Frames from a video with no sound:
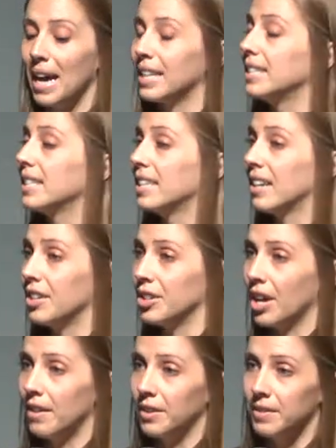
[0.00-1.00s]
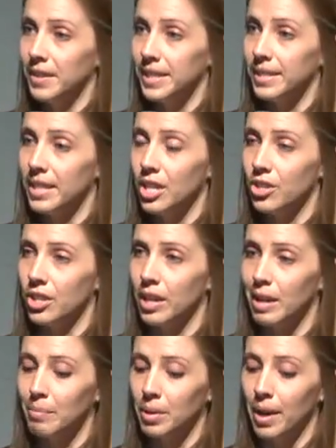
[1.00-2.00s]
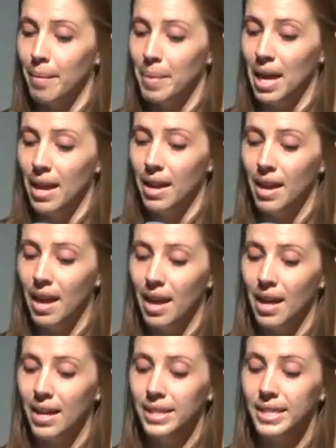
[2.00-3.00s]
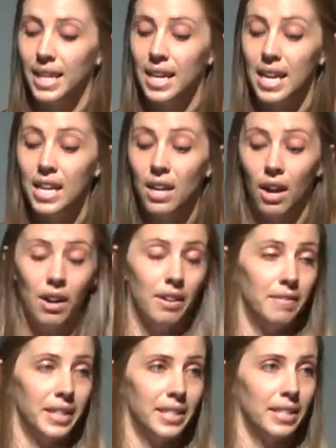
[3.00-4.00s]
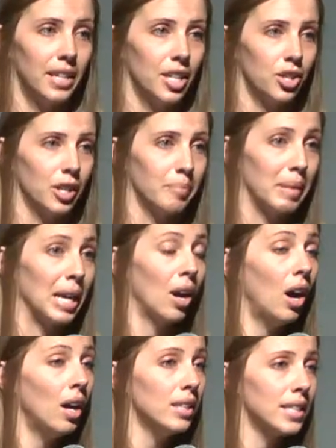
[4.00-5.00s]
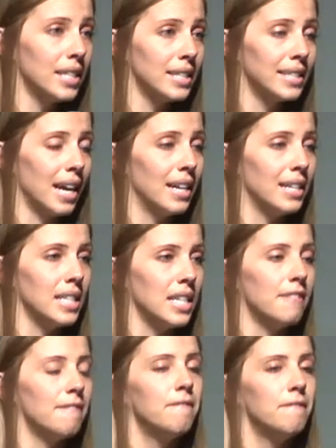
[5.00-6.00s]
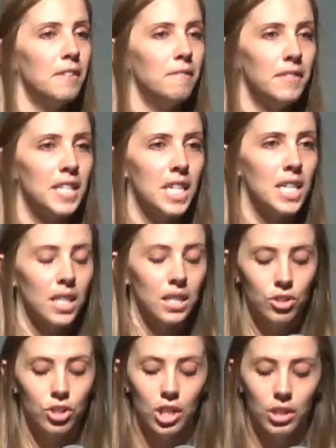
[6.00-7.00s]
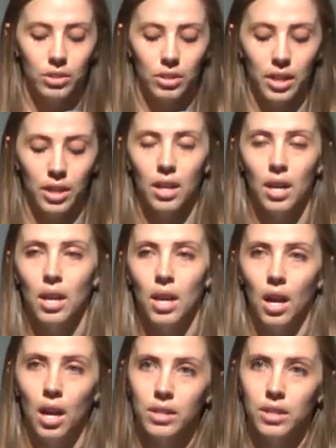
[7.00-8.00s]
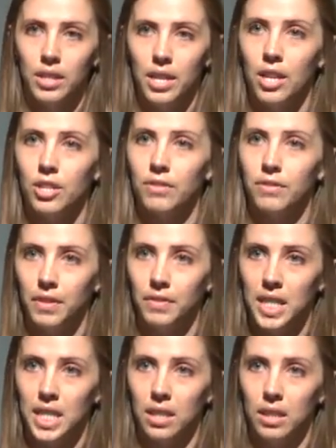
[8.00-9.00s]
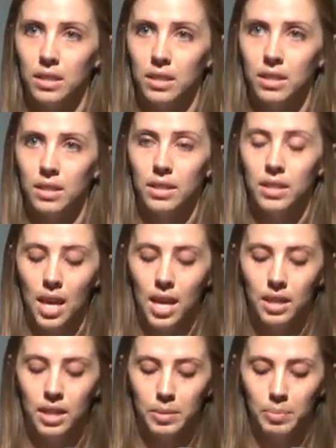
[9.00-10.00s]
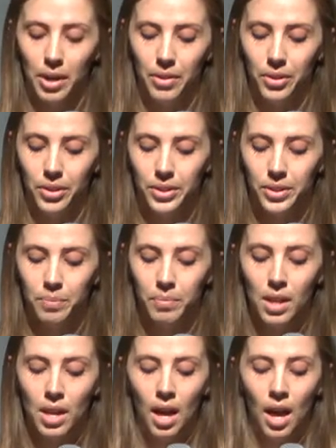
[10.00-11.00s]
back and did an undercover investigation in Phnom Penh. And in our investigation, my colleagues ID'd 50 children under the age of 15 in these brothels.